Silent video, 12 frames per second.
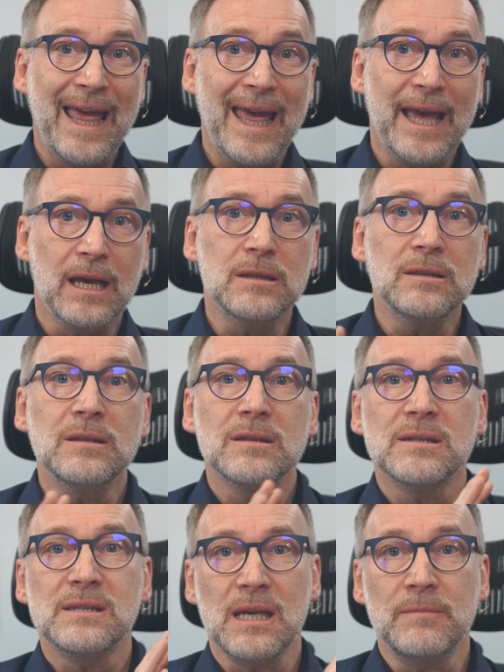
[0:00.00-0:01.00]
and
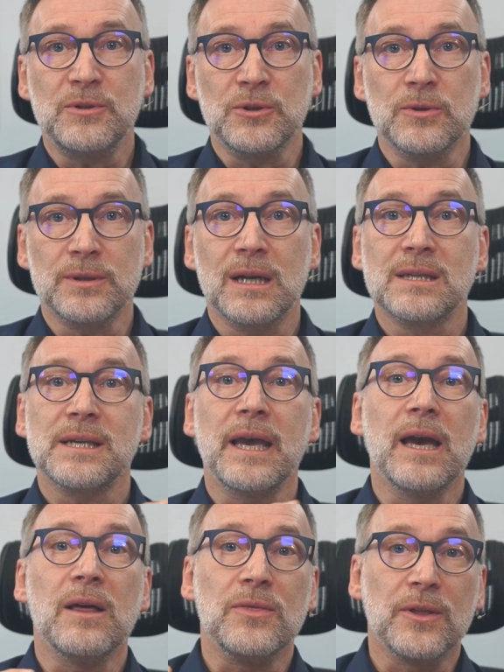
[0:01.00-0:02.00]
subtotals
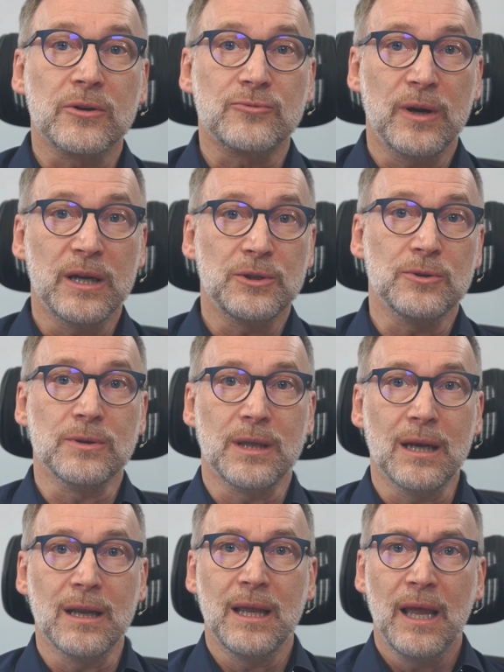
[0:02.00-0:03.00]
and the grand
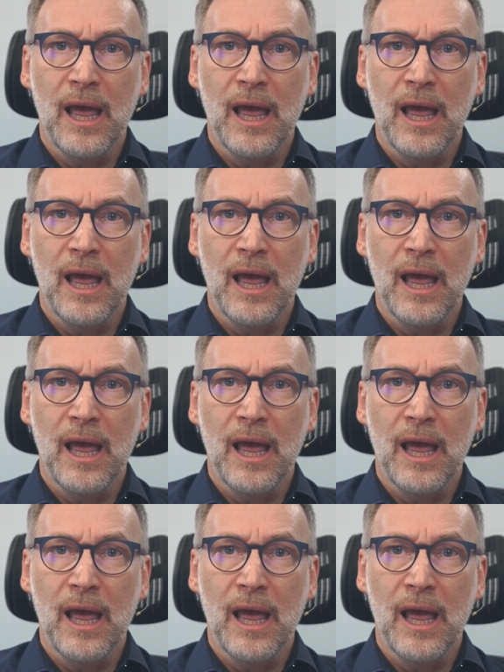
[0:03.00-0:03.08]
total.